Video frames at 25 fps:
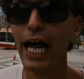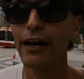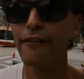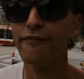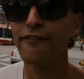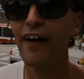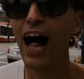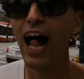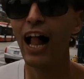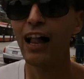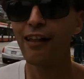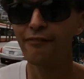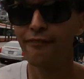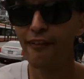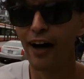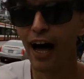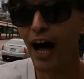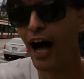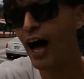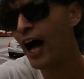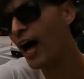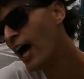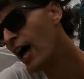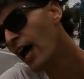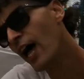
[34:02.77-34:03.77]
a
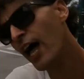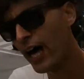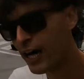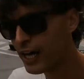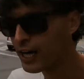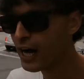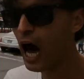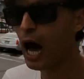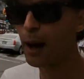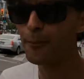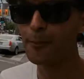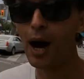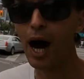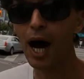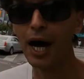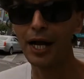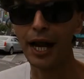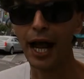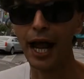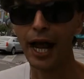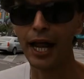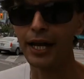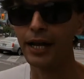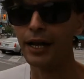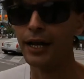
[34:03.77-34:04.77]
vulva? Come on
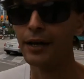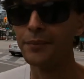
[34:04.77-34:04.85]
in.